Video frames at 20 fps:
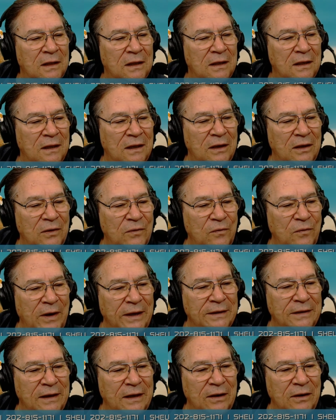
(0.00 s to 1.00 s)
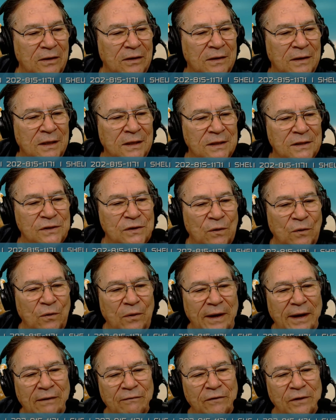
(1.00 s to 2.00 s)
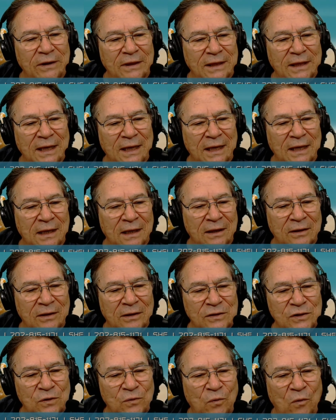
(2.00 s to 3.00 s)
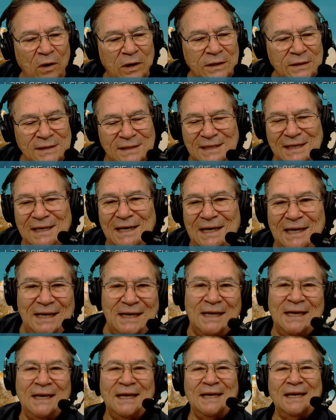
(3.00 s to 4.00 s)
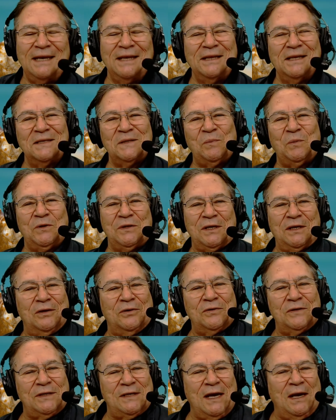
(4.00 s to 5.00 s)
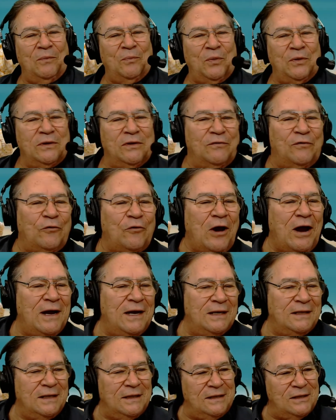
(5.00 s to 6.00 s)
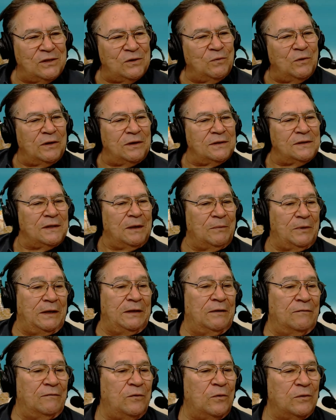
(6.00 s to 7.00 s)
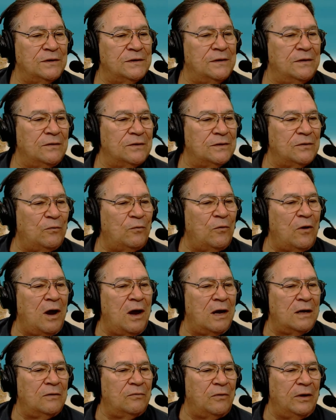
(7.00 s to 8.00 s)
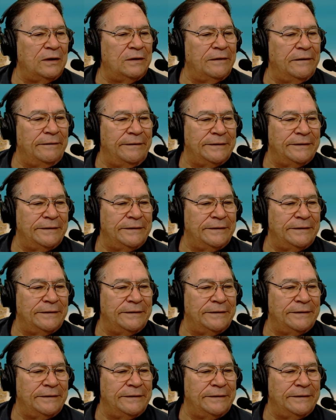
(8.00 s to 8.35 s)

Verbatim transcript: Uh, right there. So everything that you'd want to see in this particular sample, the variety that you want to sample, and of course there's a rock right there.